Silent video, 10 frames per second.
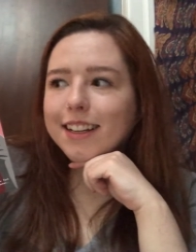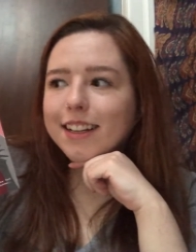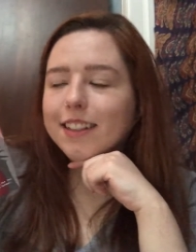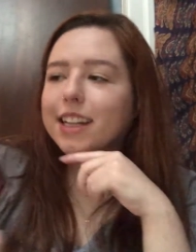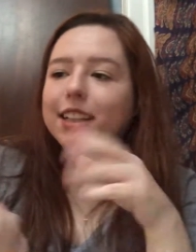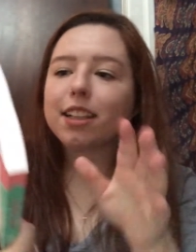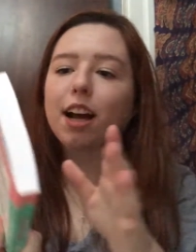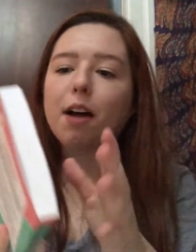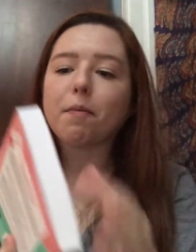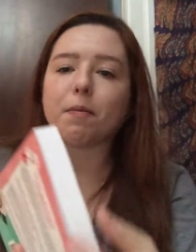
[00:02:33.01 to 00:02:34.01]
Like,
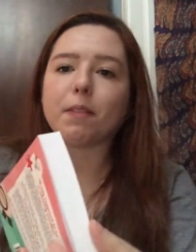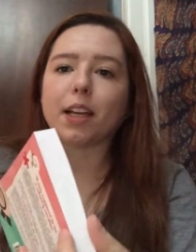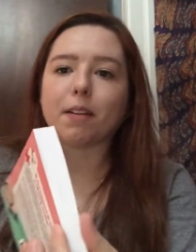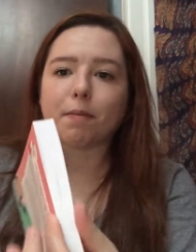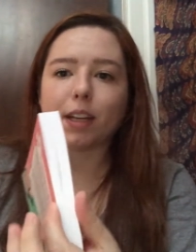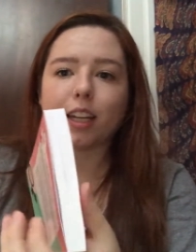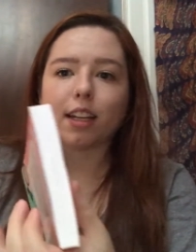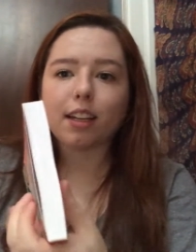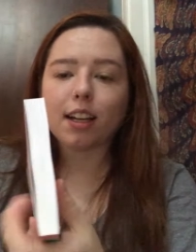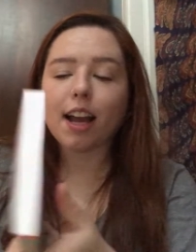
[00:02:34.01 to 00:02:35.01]
not like
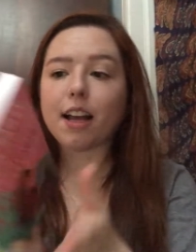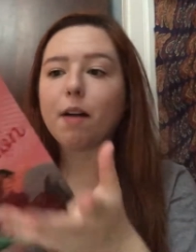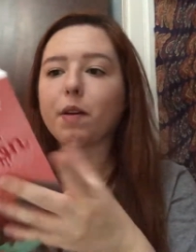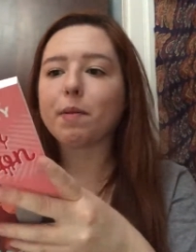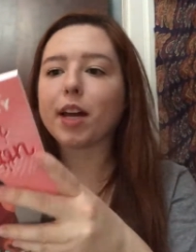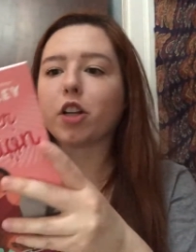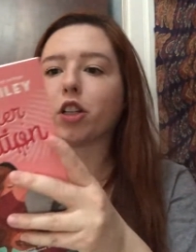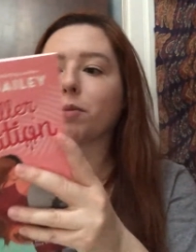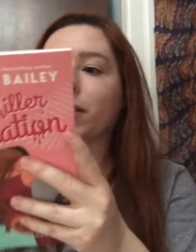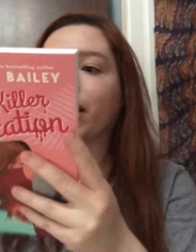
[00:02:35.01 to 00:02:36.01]
meaning how many
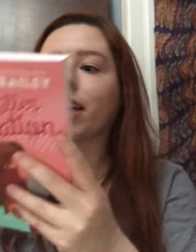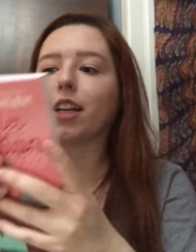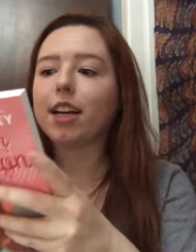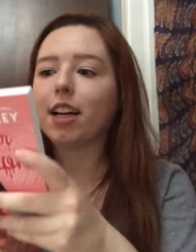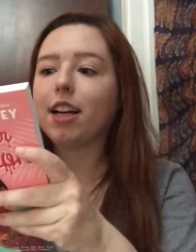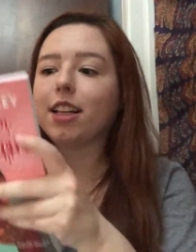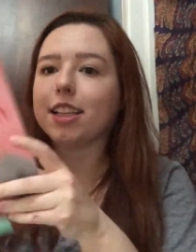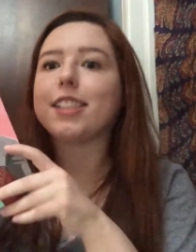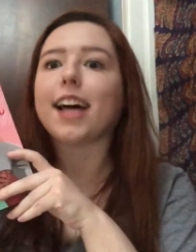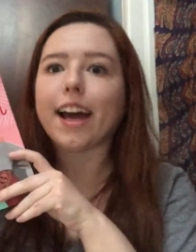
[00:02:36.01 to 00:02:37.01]
pages, but like the
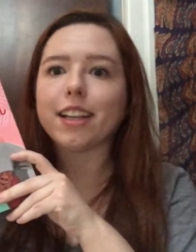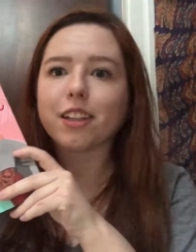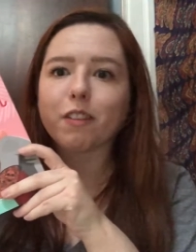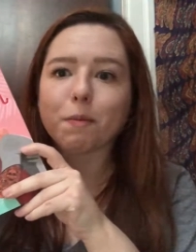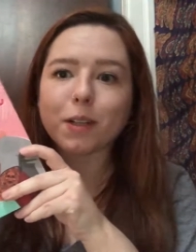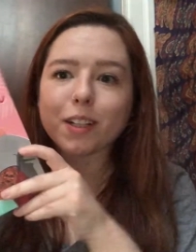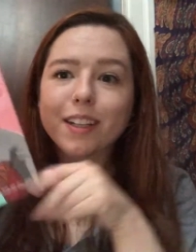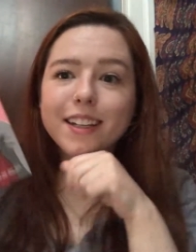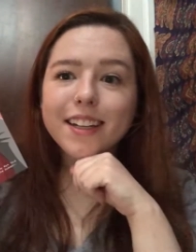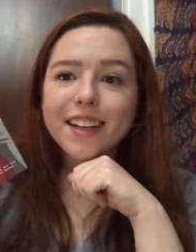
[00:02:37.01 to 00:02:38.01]
size of the
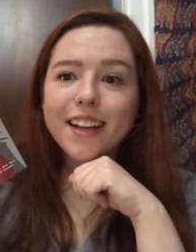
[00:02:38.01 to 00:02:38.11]
book.